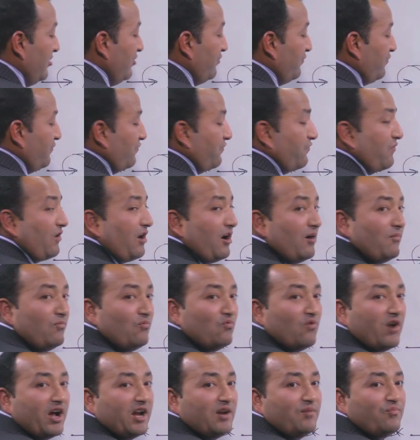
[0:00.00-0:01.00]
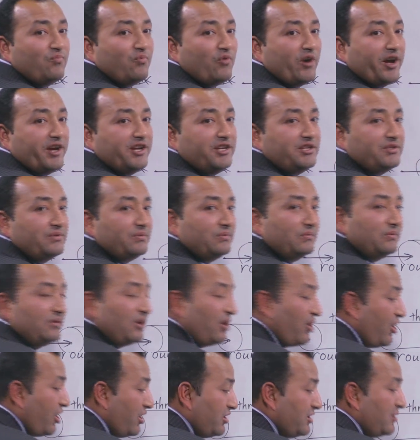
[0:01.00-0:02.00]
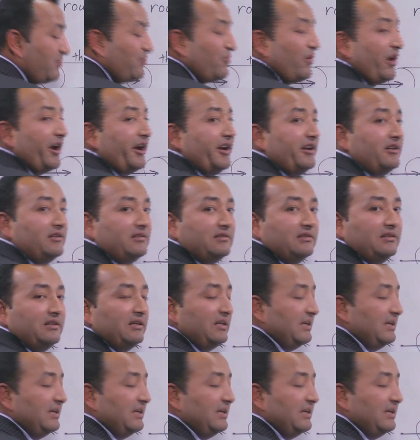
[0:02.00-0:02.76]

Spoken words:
From one point to the other point,